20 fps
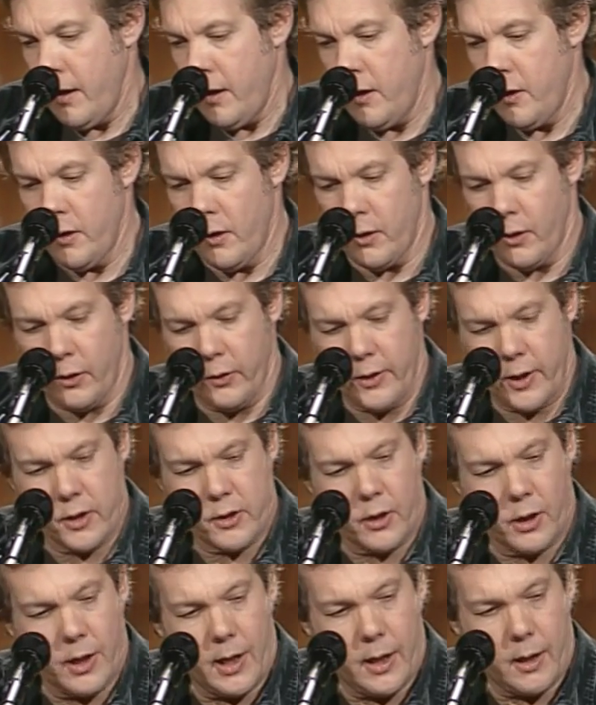you know,
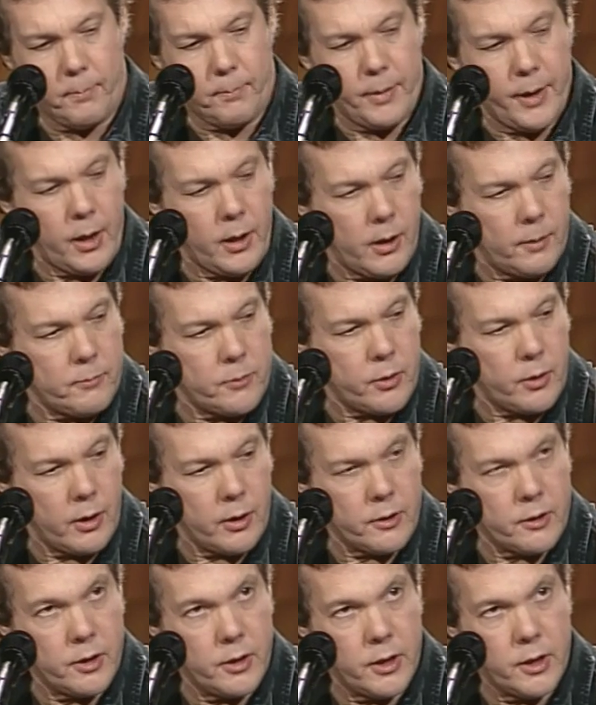there's a lot of pickup
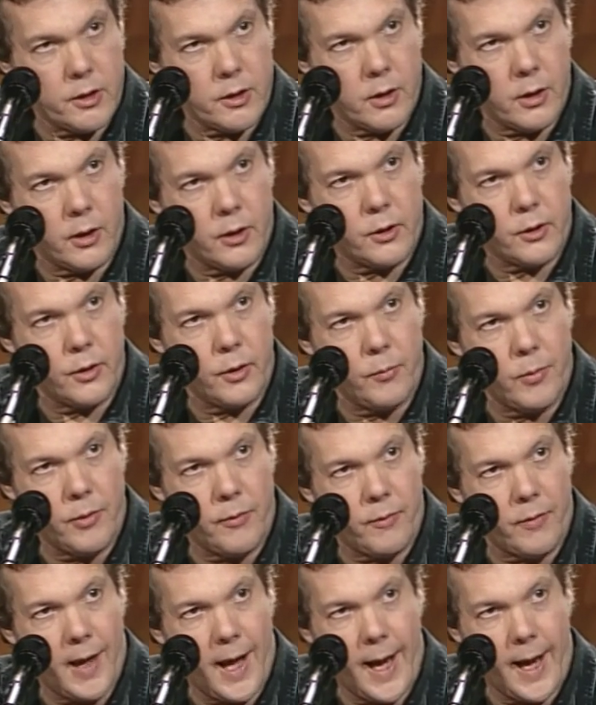trucks in this country
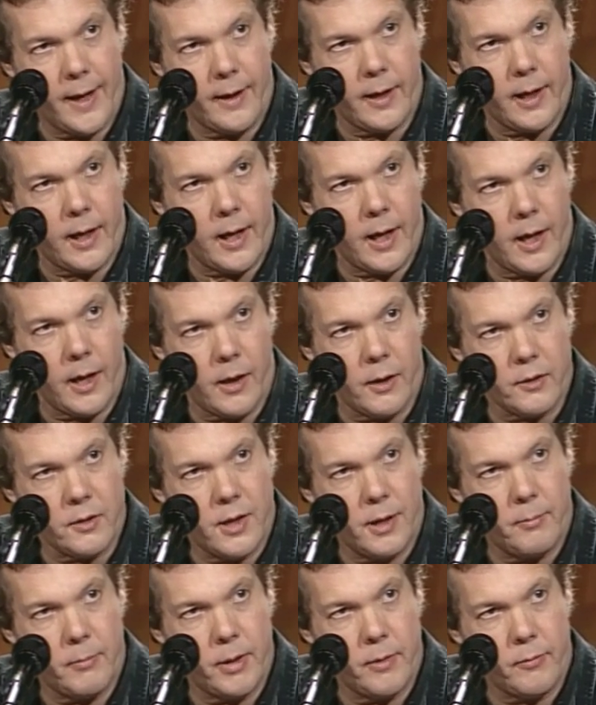with flag decals,
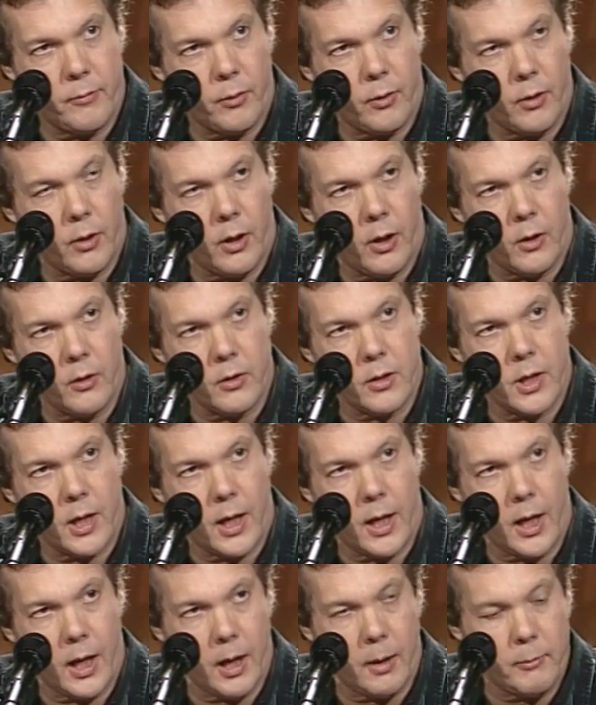have been for a long
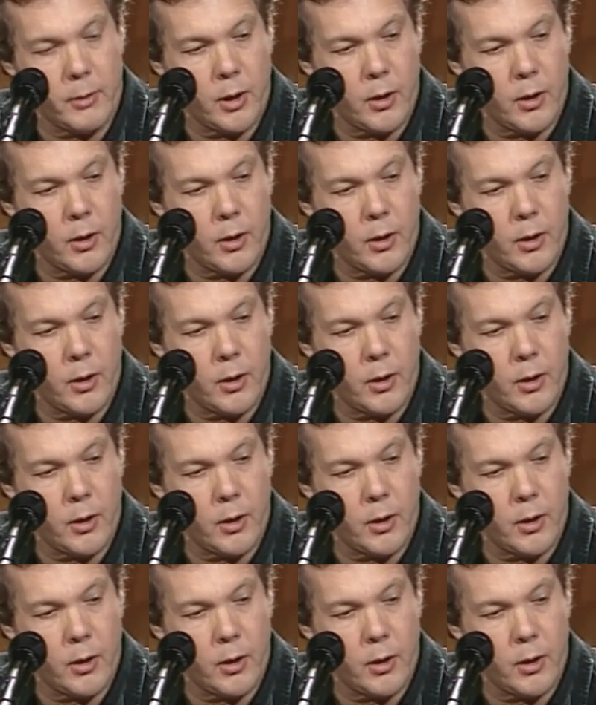time.